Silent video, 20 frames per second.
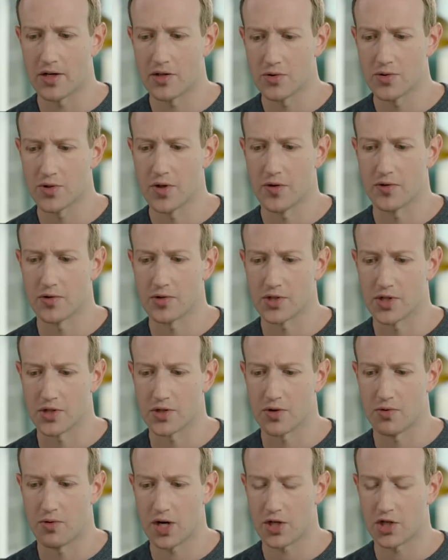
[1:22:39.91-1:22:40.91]
I do think that there's this
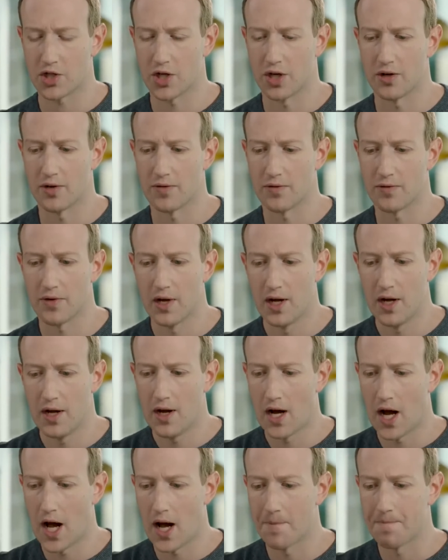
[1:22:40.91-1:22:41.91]
question of
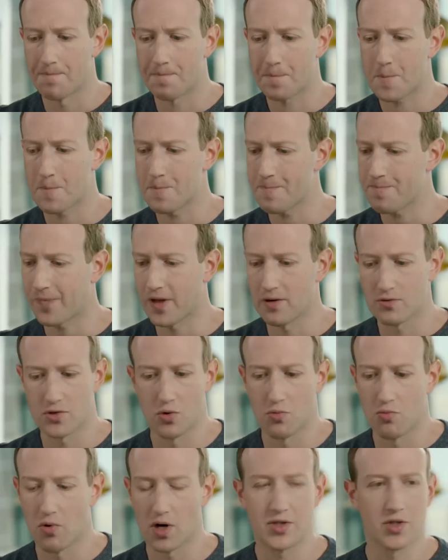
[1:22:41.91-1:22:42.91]
to
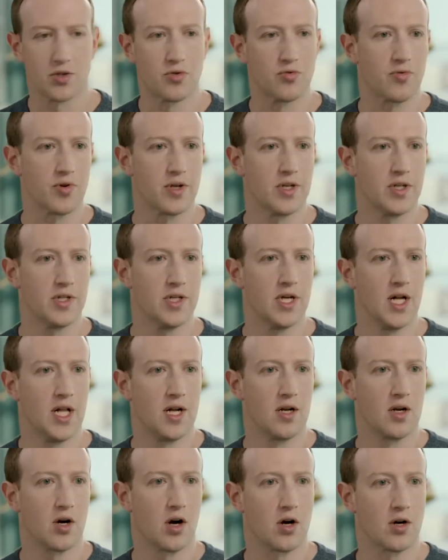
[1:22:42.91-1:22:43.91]
what degree
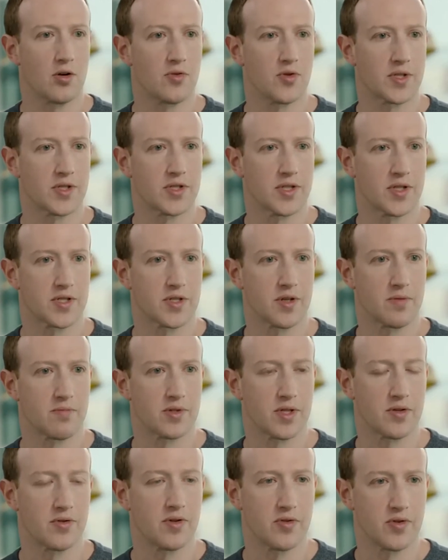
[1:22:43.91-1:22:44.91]
are the
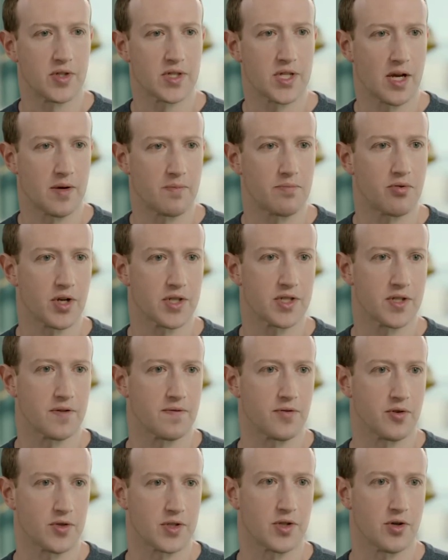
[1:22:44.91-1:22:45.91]
systems, and this kind of brings it
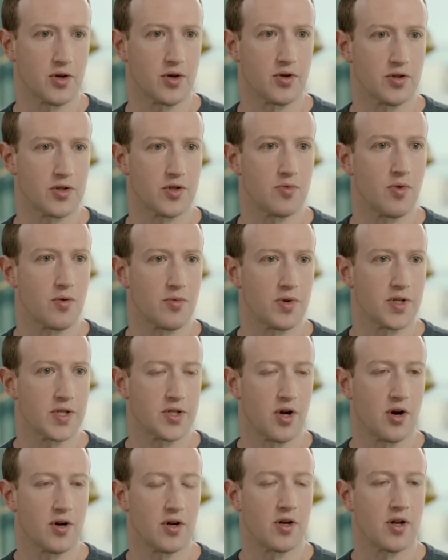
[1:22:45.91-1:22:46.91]
full circle to where we
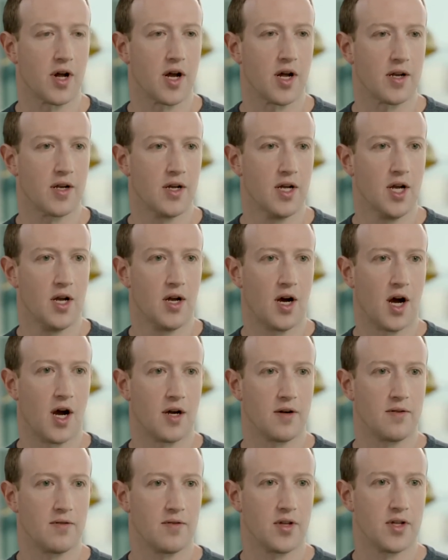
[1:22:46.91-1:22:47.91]
started on
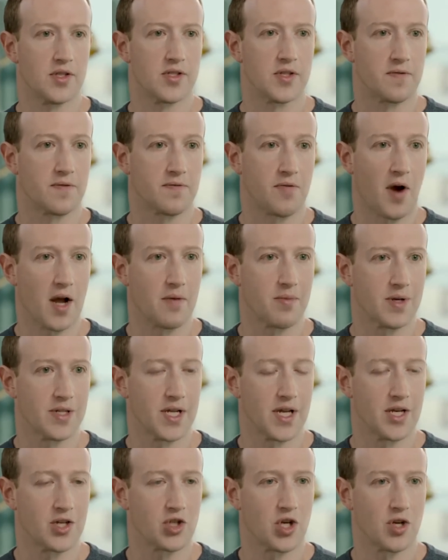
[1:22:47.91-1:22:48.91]
is it
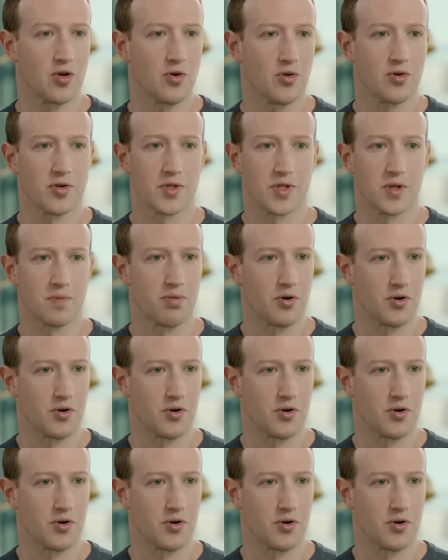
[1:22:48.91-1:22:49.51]
fragmentation or is it